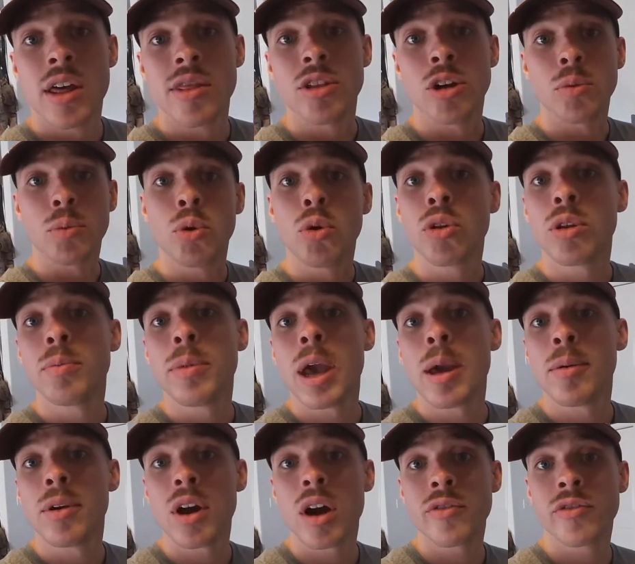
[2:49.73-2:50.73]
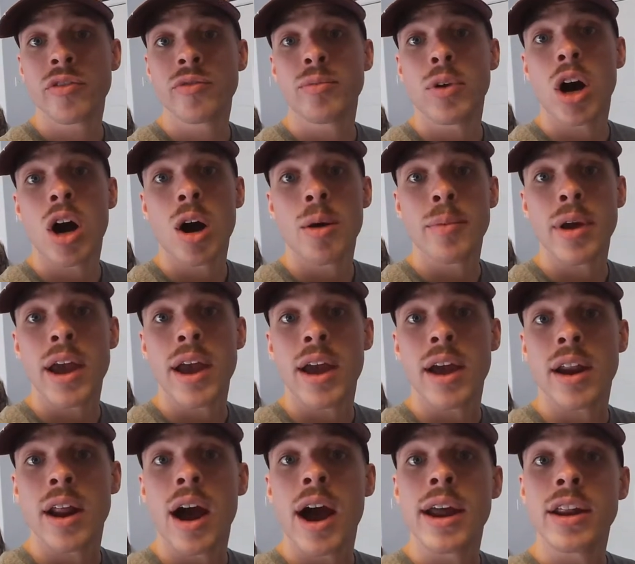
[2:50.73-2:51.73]
they'll pull the baby off of mom,
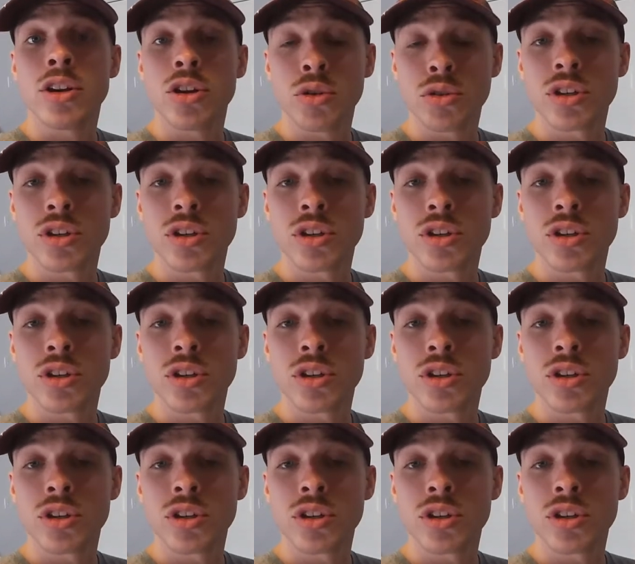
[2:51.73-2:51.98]
and I do